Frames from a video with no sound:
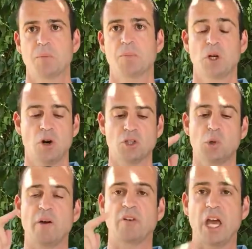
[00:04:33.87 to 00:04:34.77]
Because
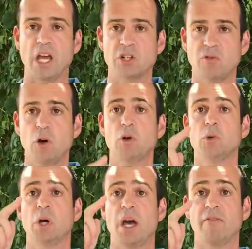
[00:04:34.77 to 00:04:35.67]
you have cash flow,
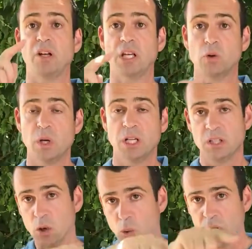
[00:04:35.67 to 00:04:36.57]
you have
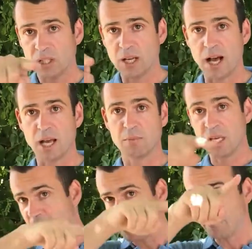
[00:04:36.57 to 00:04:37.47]
liquidity all the time
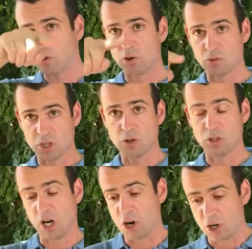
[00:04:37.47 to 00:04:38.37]
if those
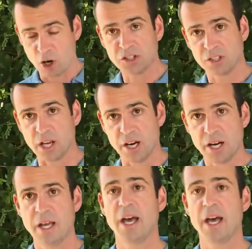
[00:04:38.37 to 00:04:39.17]
results are not there.